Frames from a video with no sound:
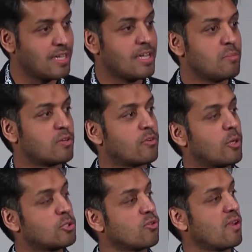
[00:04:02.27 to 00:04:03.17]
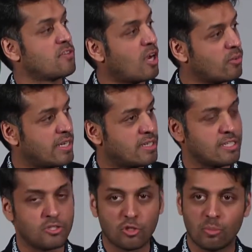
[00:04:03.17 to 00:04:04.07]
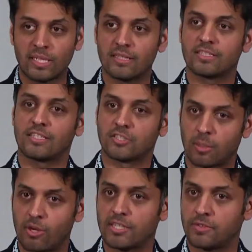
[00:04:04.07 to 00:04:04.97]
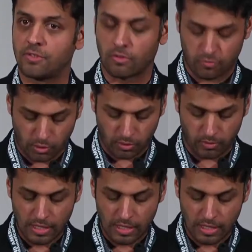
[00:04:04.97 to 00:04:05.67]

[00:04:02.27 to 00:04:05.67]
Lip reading: but for those of you who have not read it, in 2 minutes, I'll summarize everything for you.